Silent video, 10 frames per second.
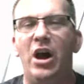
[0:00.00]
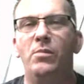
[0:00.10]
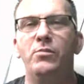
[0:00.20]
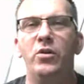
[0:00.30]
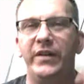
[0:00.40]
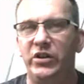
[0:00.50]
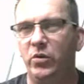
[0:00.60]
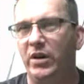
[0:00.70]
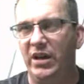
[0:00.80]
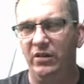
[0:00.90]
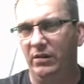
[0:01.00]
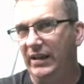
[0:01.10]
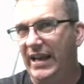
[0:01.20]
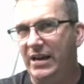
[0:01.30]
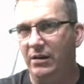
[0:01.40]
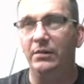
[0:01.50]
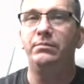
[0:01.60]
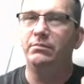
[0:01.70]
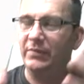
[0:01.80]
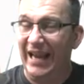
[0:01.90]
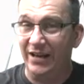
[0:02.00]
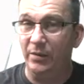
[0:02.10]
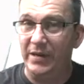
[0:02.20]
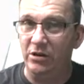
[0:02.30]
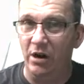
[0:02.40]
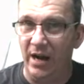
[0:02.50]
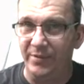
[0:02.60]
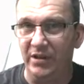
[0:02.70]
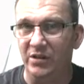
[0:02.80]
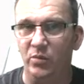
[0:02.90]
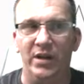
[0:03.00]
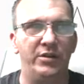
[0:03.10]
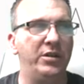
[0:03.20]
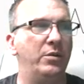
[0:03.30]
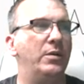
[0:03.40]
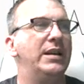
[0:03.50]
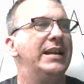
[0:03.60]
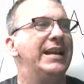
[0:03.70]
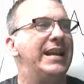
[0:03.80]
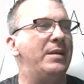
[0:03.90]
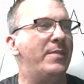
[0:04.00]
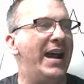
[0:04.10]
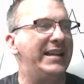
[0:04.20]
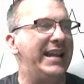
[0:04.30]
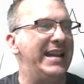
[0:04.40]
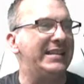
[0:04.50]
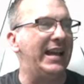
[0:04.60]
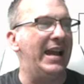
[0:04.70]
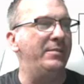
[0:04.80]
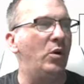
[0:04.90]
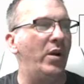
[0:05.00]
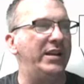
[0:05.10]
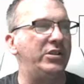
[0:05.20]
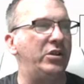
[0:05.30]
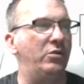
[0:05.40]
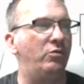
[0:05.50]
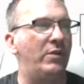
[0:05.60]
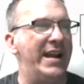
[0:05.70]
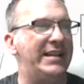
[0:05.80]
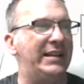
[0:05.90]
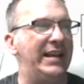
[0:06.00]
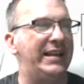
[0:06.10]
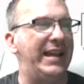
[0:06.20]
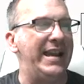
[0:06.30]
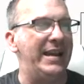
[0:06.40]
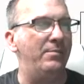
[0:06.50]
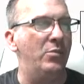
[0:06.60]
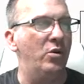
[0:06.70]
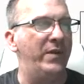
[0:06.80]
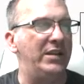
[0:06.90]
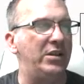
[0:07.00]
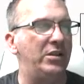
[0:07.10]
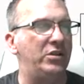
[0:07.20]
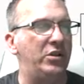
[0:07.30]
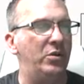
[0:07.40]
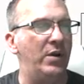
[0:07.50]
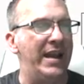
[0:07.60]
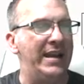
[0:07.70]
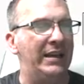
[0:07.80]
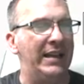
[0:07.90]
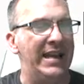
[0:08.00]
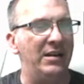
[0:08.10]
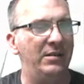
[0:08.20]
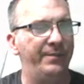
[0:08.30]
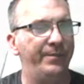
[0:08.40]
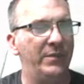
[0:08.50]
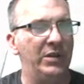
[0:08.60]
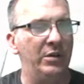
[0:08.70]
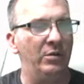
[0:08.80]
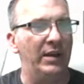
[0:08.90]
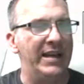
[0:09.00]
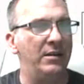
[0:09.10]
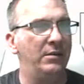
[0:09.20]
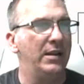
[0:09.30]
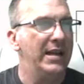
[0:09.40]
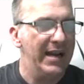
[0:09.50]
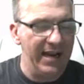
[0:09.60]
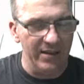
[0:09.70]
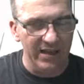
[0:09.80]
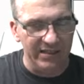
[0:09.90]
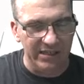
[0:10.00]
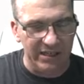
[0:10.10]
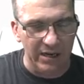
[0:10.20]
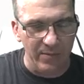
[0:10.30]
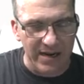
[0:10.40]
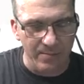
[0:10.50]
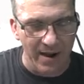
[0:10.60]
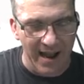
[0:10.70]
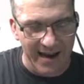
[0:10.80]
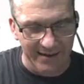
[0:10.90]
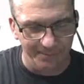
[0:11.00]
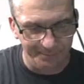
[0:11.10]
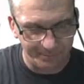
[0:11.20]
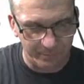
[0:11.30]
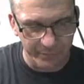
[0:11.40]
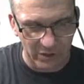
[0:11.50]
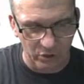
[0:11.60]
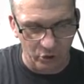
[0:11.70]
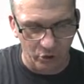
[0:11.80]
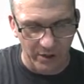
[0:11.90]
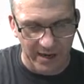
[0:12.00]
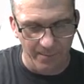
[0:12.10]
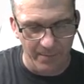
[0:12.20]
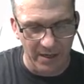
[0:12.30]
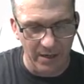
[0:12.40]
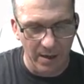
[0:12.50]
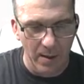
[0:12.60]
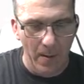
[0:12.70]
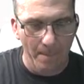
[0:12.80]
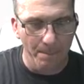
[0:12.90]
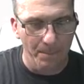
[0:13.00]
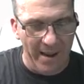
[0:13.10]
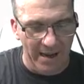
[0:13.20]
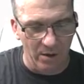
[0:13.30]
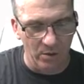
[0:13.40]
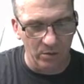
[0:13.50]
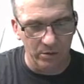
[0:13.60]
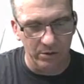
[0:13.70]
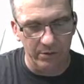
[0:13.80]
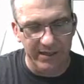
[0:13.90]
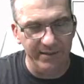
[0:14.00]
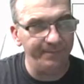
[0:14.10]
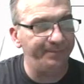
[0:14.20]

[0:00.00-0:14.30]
move it to another layer. That could be your option as well too. In my case, I'm going to right click and move it to a layer, new layer, and this is going to be my trim boundary,